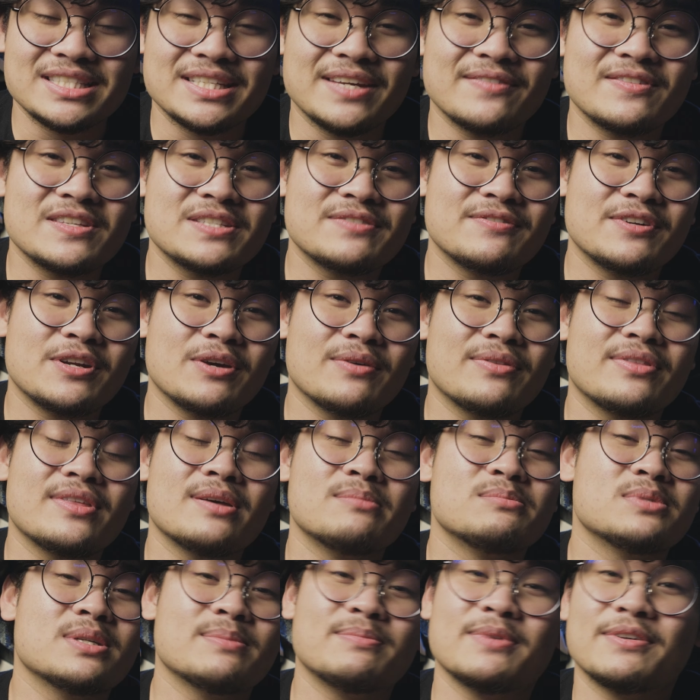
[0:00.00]
Give this video a
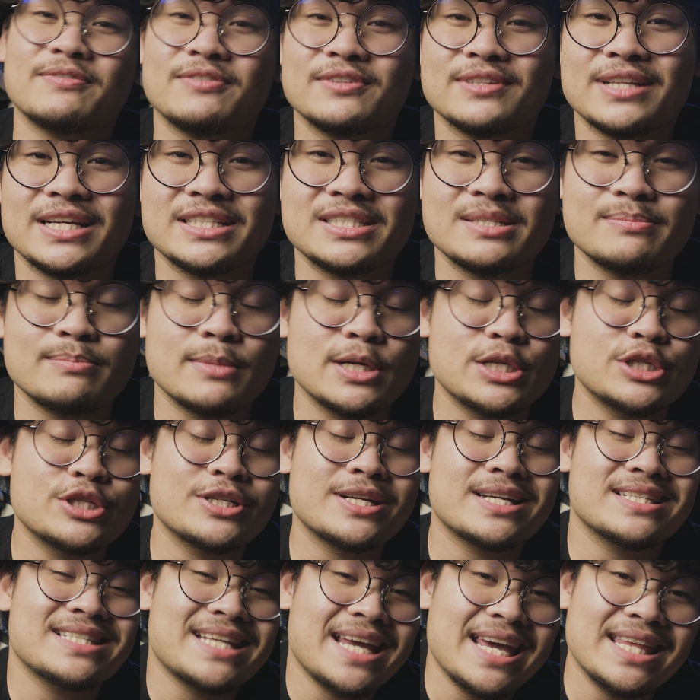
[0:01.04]
thumbs up if you liked. Make sure
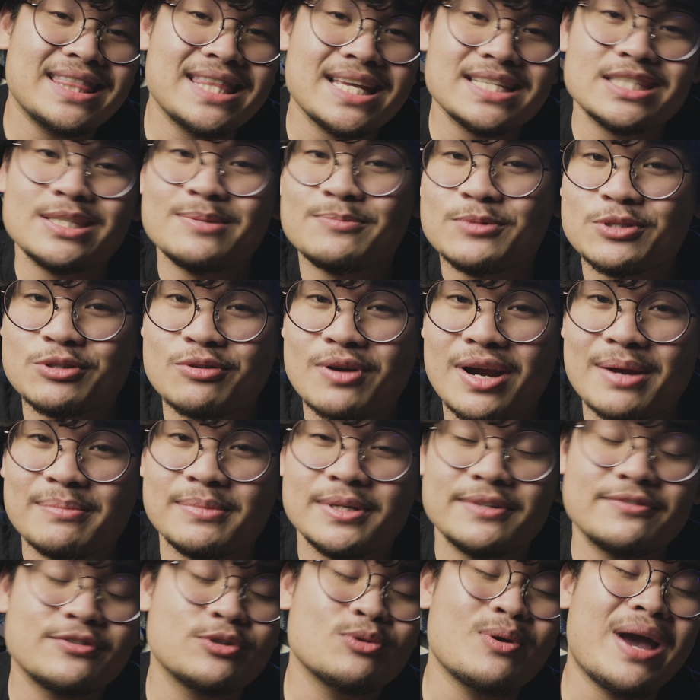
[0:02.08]
you guys hit that subscribe
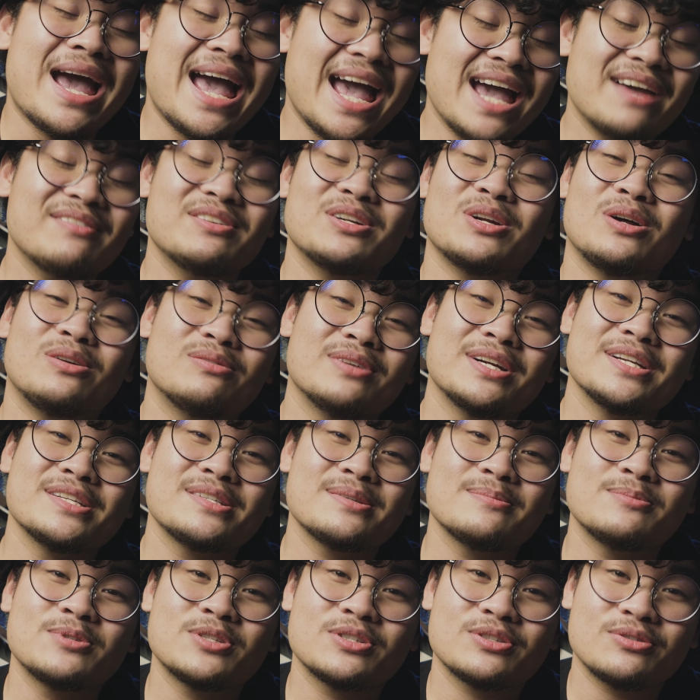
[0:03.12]
button if you haven't already
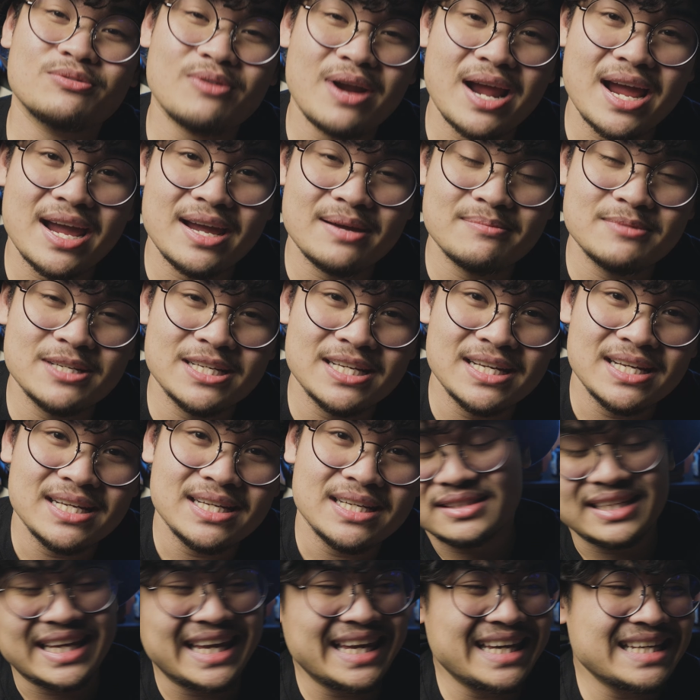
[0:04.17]
subscribed.
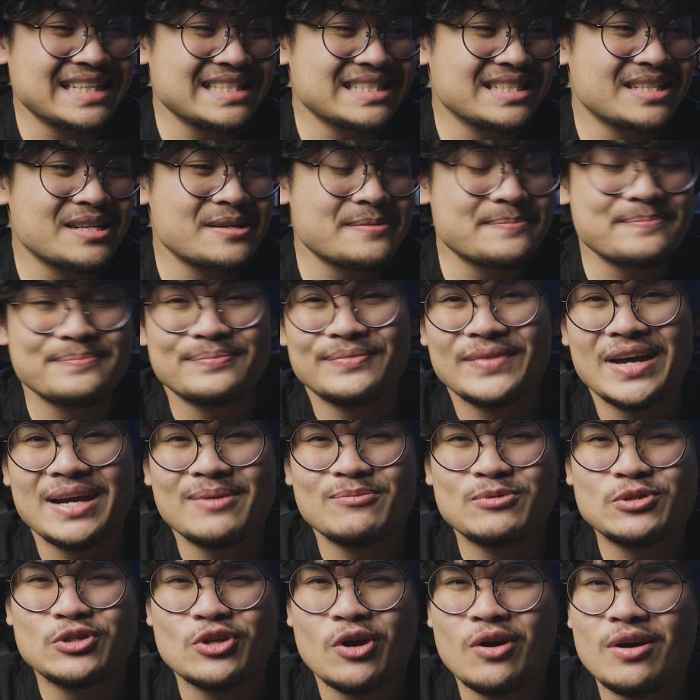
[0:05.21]
And
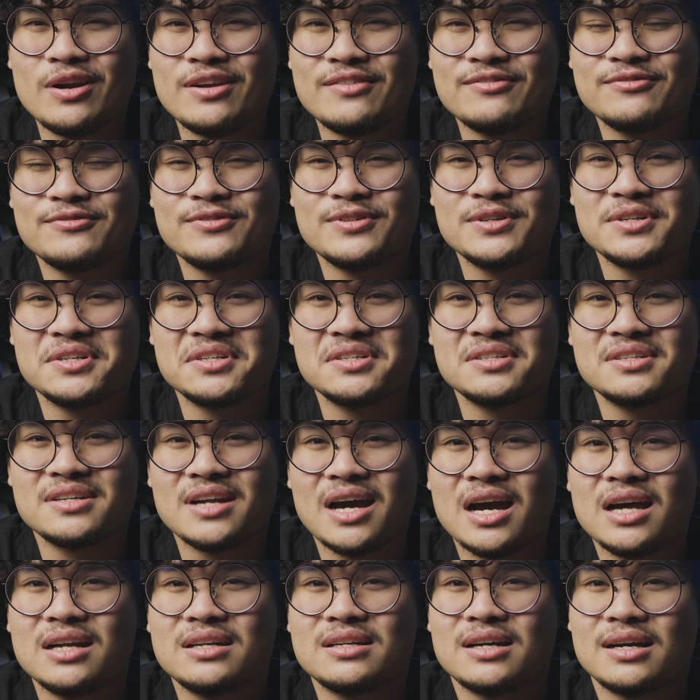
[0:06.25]
I'm sorry for
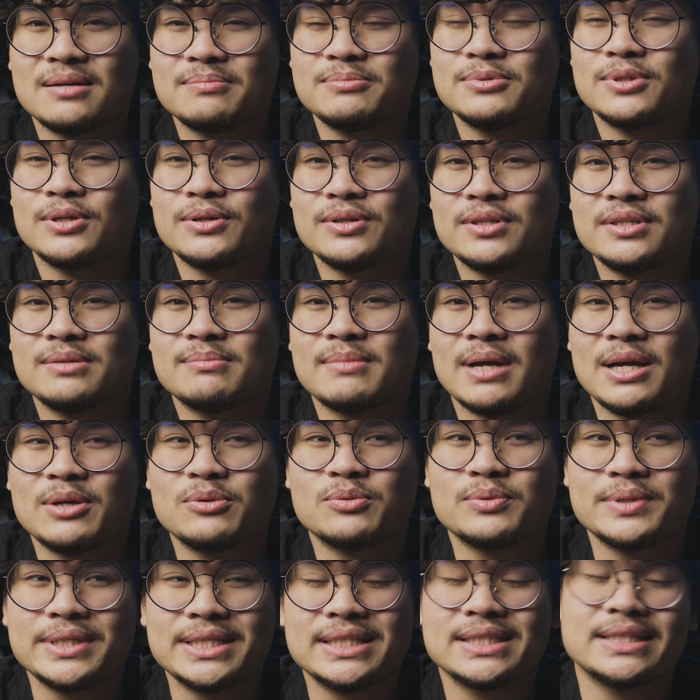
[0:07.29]
not uploading my
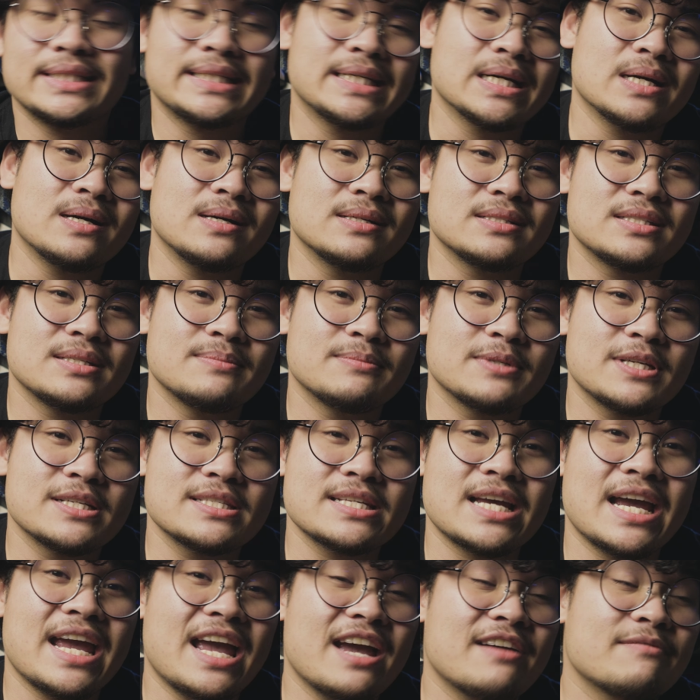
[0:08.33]
weekly content because
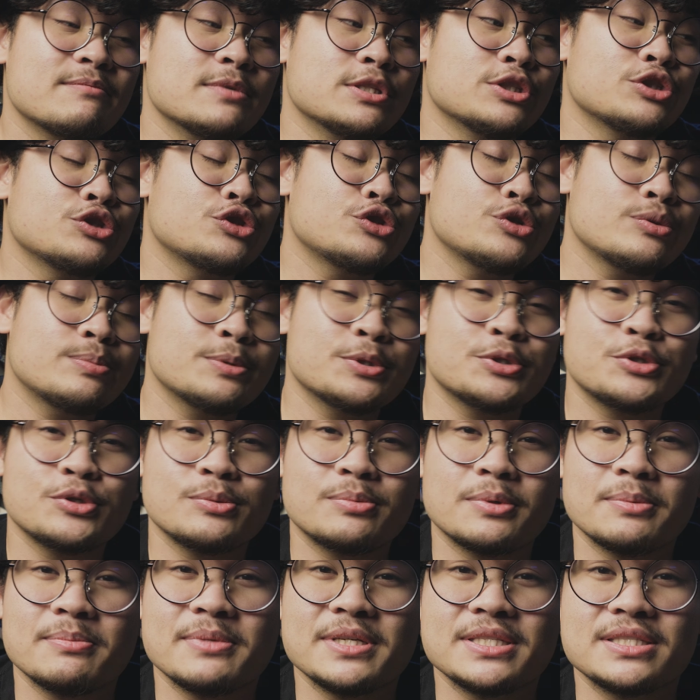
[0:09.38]
I have been
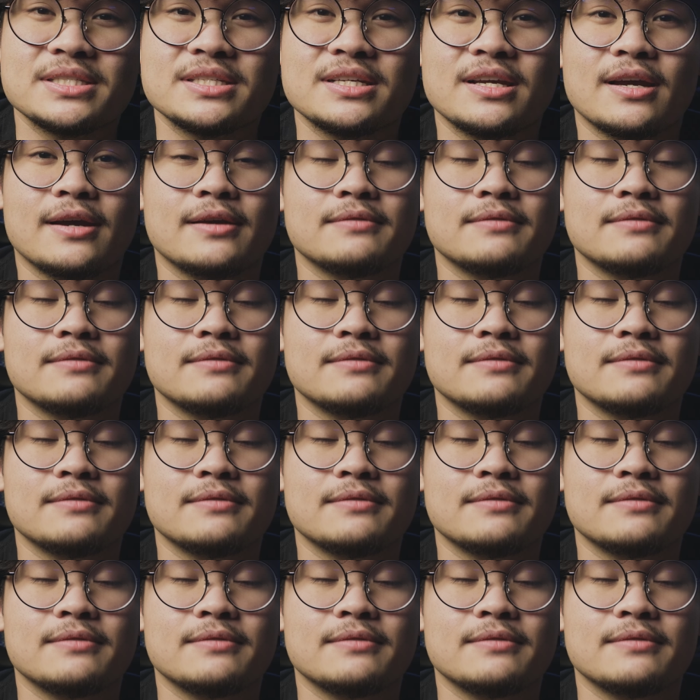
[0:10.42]
super busy.